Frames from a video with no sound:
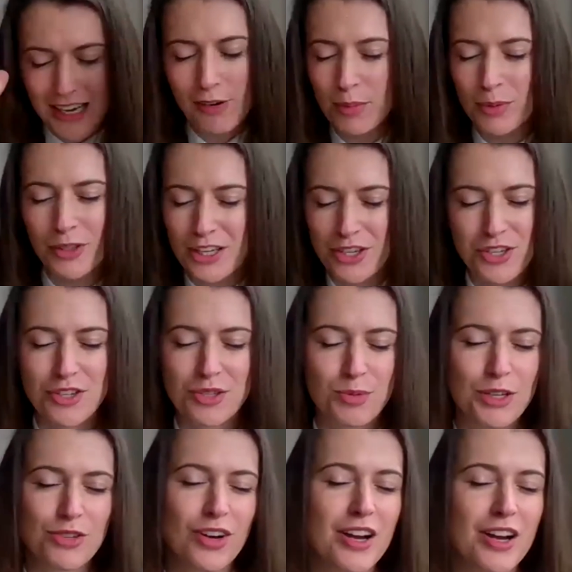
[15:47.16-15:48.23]
terrible issues
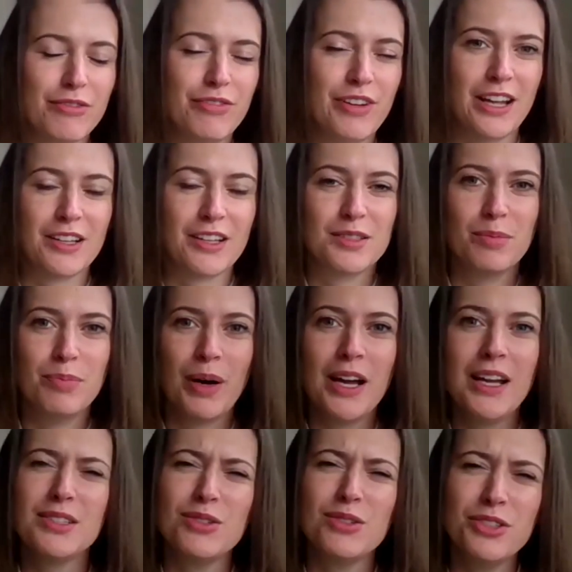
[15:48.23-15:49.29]
we're trying to fix.
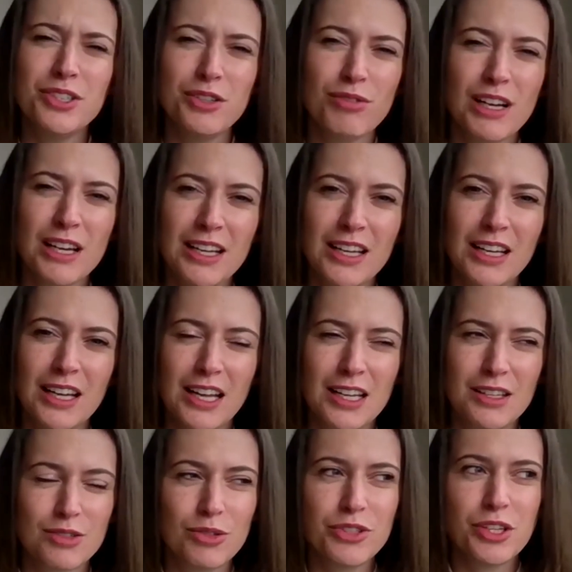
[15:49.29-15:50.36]
But it's also
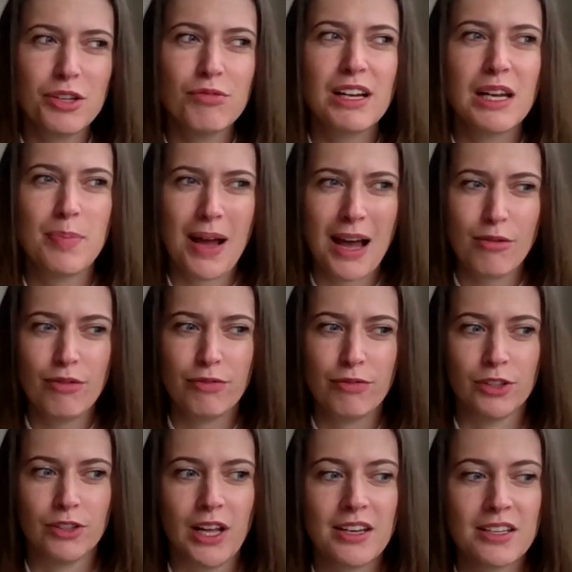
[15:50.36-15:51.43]
really
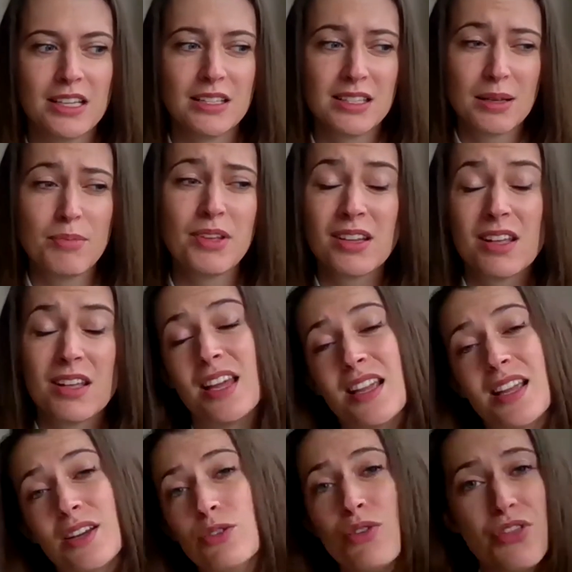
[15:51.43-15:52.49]
powerful, and it's something that
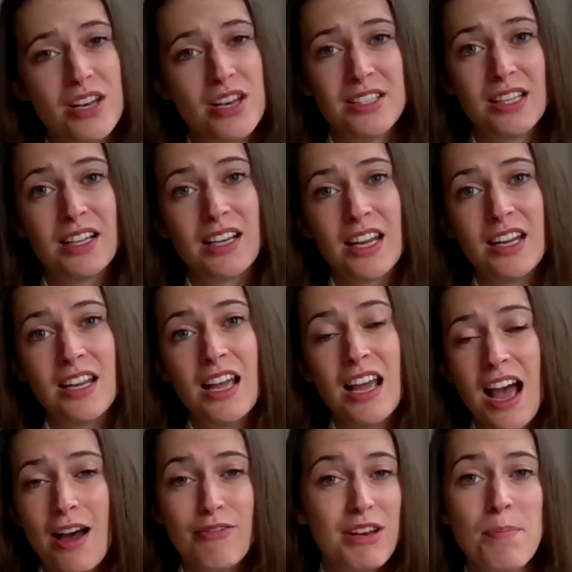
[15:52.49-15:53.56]
they can authentically
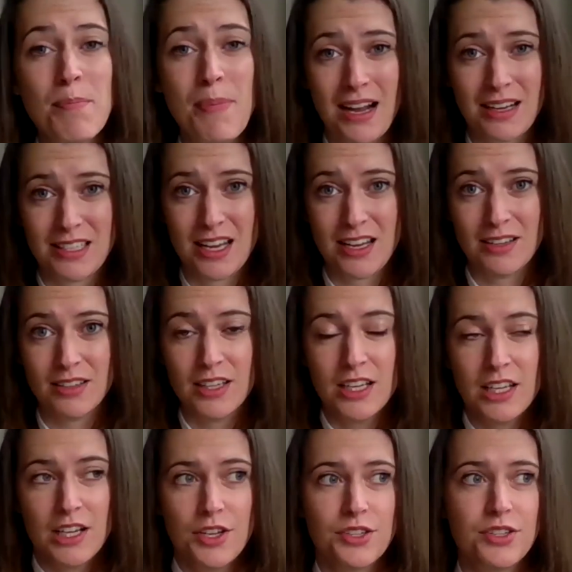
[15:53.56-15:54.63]
have an impact in.
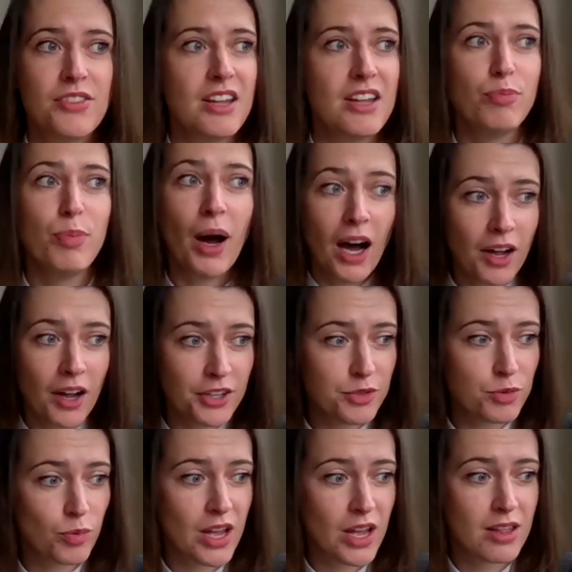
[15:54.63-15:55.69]
So they've
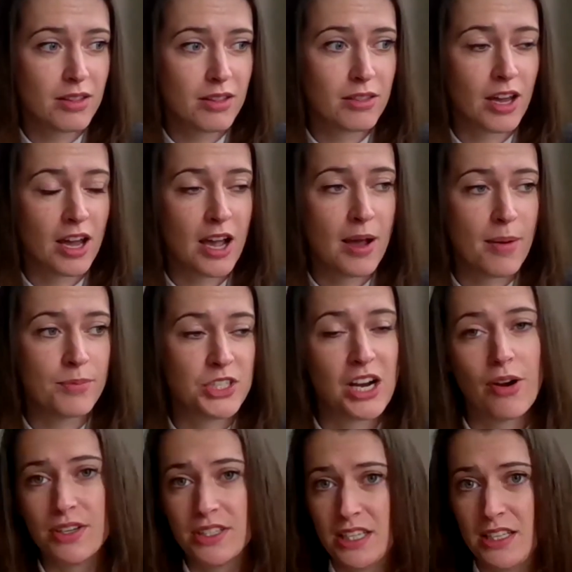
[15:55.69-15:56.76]
partnered with
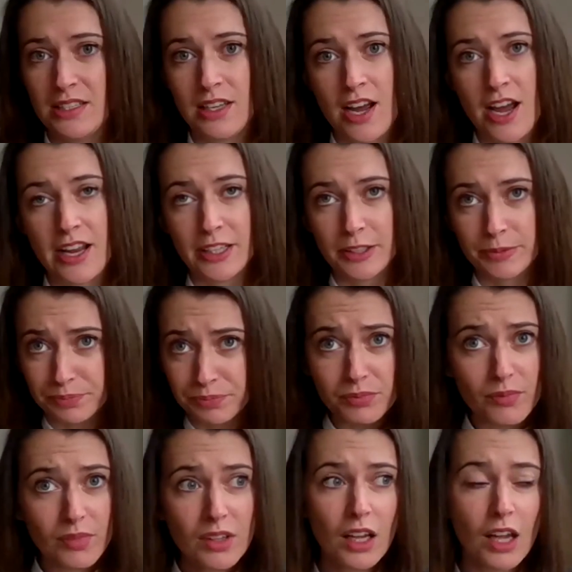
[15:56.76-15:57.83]
charities like
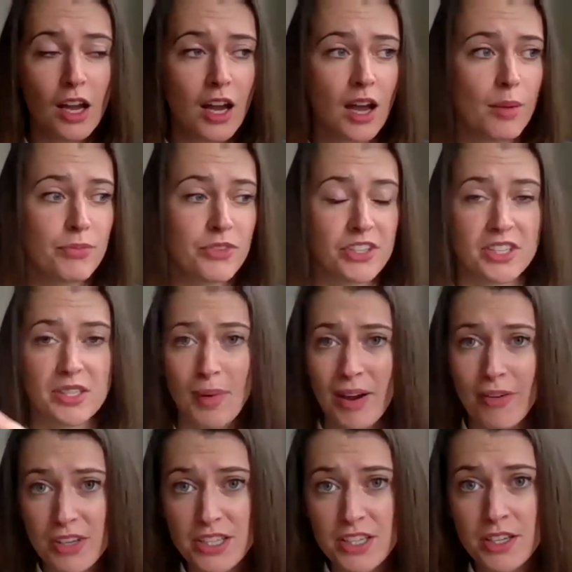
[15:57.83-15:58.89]
the
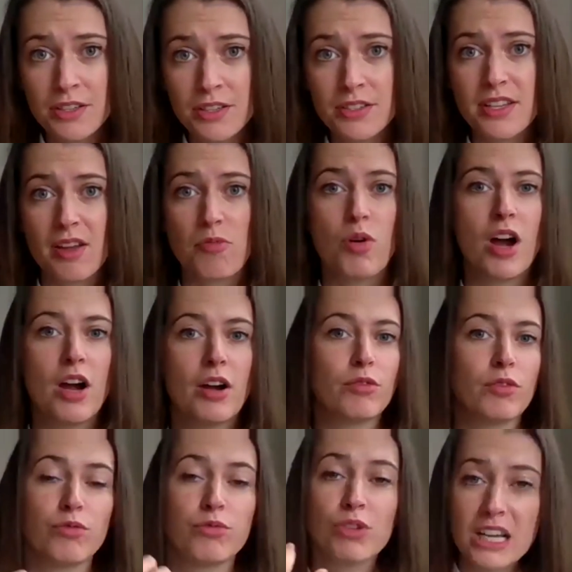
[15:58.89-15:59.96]
Samaritans. They work
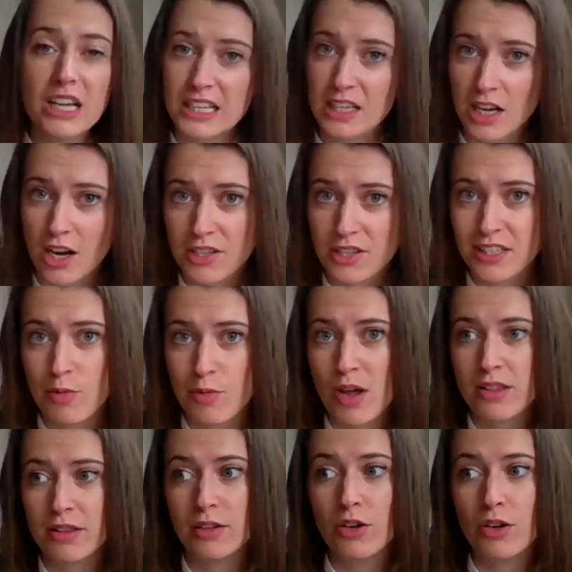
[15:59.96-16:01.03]
really closely
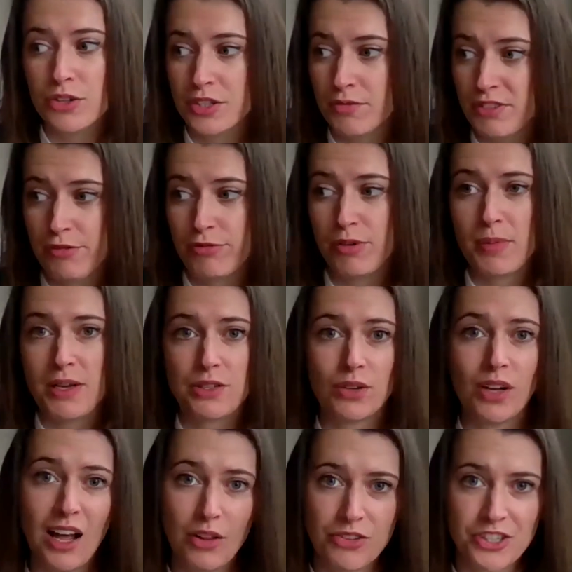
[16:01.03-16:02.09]
with lots of different mental
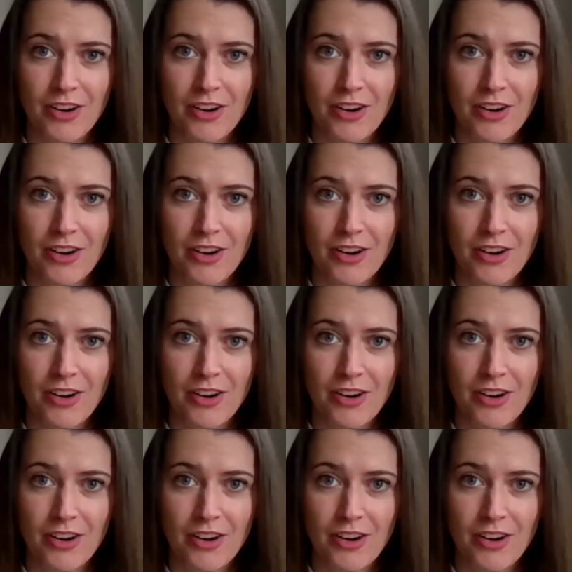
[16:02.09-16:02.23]
health